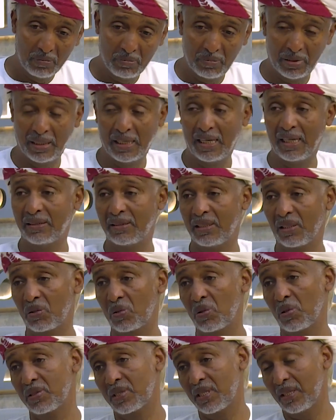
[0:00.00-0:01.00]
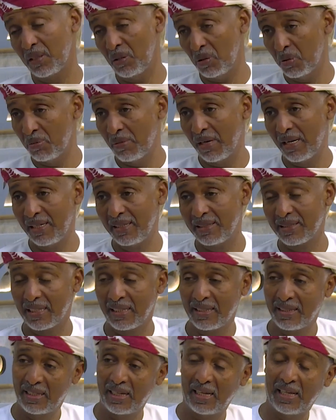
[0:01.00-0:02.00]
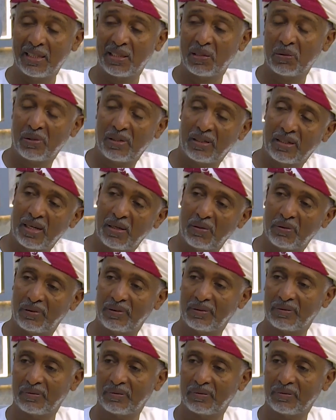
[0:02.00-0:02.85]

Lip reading: Banaadir Coast and Omanis and the other way around.